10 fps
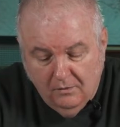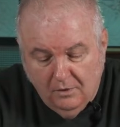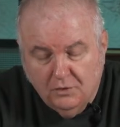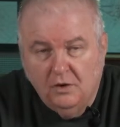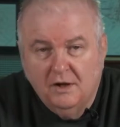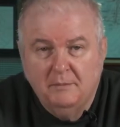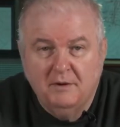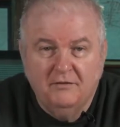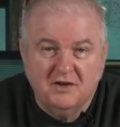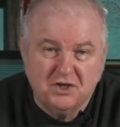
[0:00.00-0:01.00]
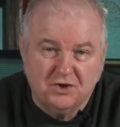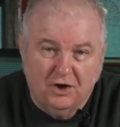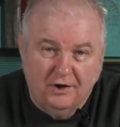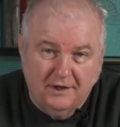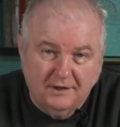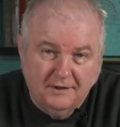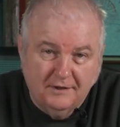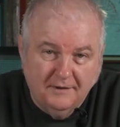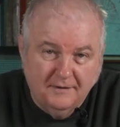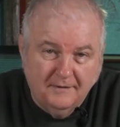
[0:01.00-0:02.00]
We'll do a little bit of history on it.
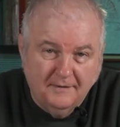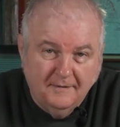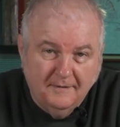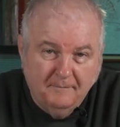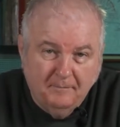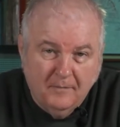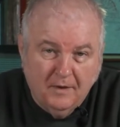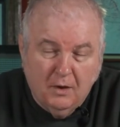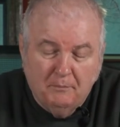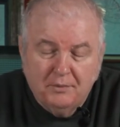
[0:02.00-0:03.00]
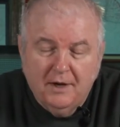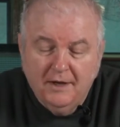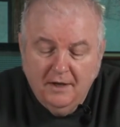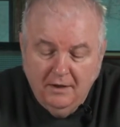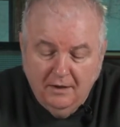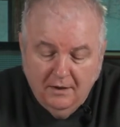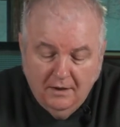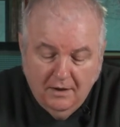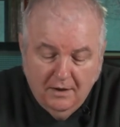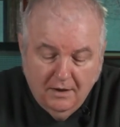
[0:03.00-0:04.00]
Now, prior
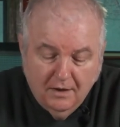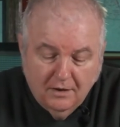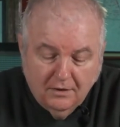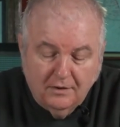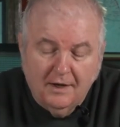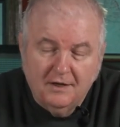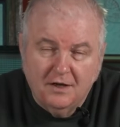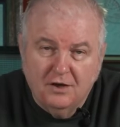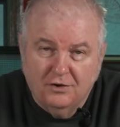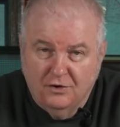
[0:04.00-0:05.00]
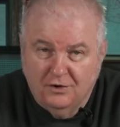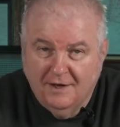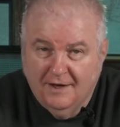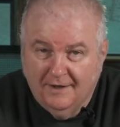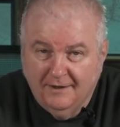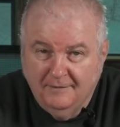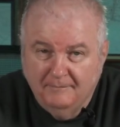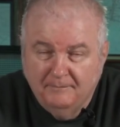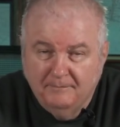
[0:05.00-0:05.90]
to 1939,